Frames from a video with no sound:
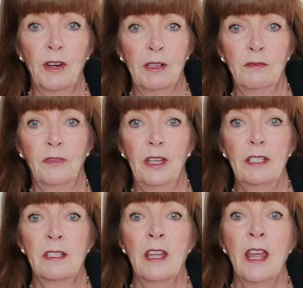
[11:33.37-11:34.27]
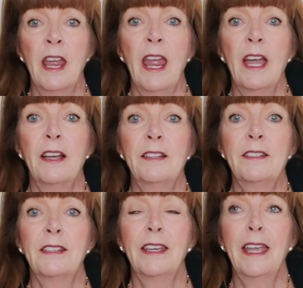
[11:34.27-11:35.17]
outfit. And
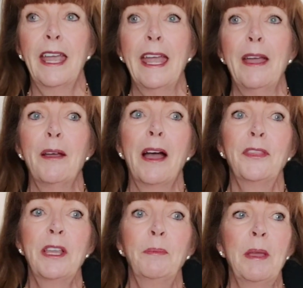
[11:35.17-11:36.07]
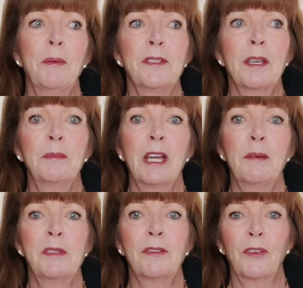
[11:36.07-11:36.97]
I think people
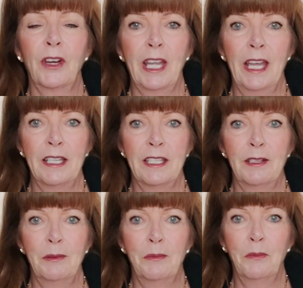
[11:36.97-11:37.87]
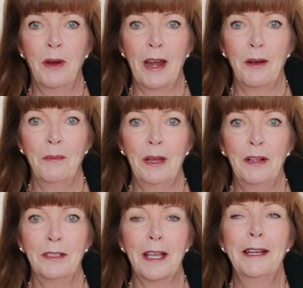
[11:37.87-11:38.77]
sometimes forget to wear a
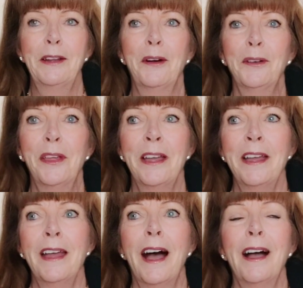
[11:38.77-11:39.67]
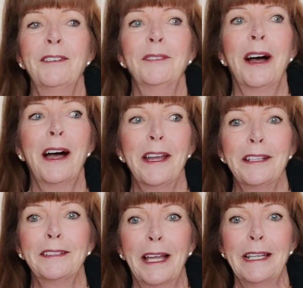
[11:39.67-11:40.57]
belt. I know I
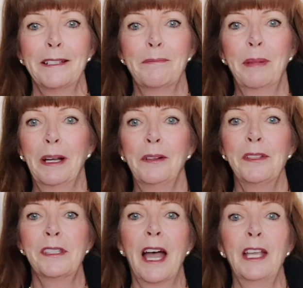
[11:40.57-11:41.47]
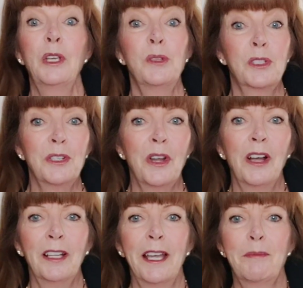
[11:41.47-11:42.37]
like belts. I used to
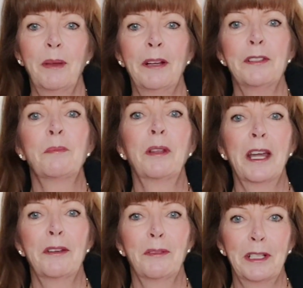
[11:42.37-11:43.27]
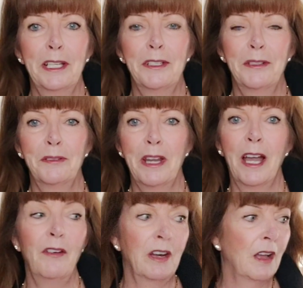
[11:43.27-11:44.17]
not like belts, but I really do
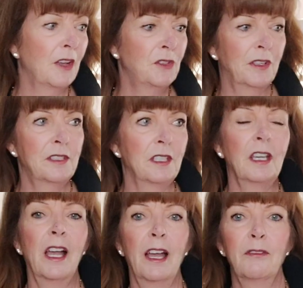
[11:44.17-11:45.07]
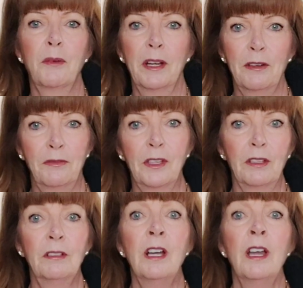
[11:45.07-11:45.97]
now. And as you can see, I have quite a
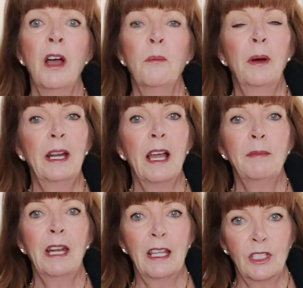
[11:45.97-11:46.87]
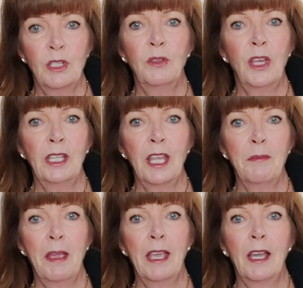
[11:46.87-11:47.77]
few. But I mean, I do think they
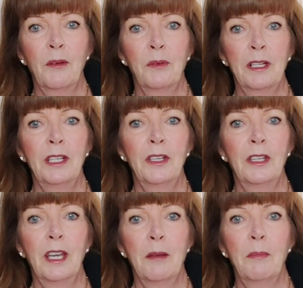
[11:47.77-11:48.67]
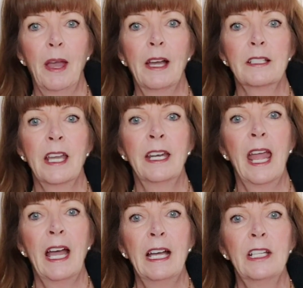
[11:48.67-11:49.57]
make a really good impact and
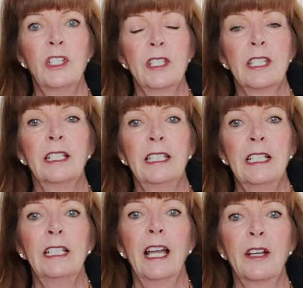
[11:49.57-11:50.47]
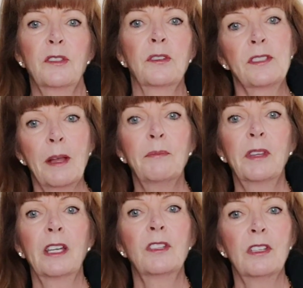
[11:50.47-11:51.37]
add just a little extra
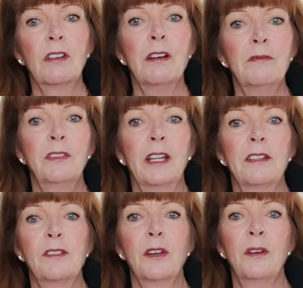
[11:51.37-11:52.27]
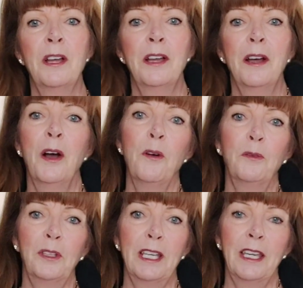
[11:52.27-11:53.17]
something to your outfit. So
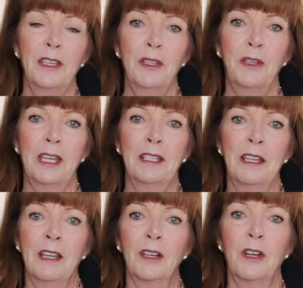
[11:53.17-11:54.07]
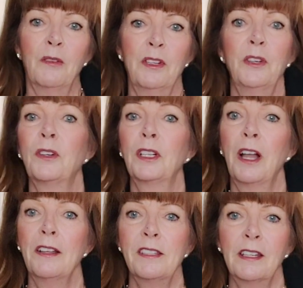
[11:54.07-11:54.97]
hopefully you can go in your
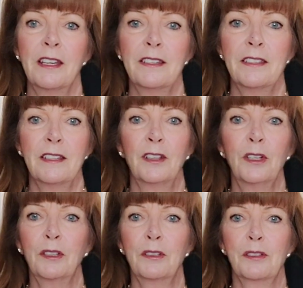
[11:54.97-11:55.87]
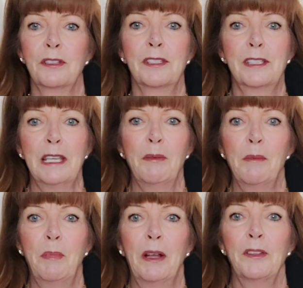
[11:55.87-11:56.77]
closet and see
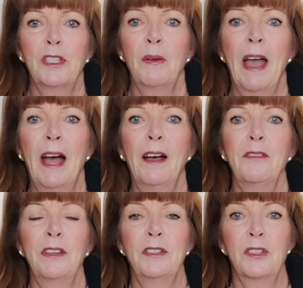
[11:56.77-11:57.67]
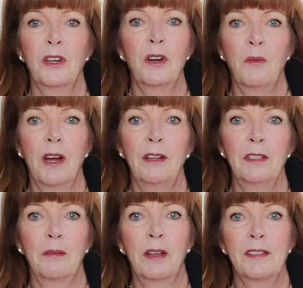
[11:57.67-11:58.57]
what belts you have and start wearing
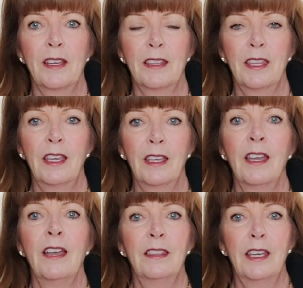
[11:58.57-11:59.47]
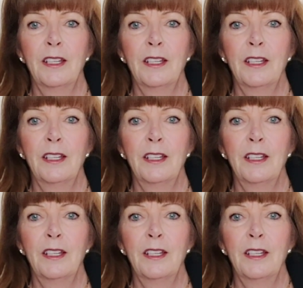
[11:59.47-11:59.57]
them, because I think they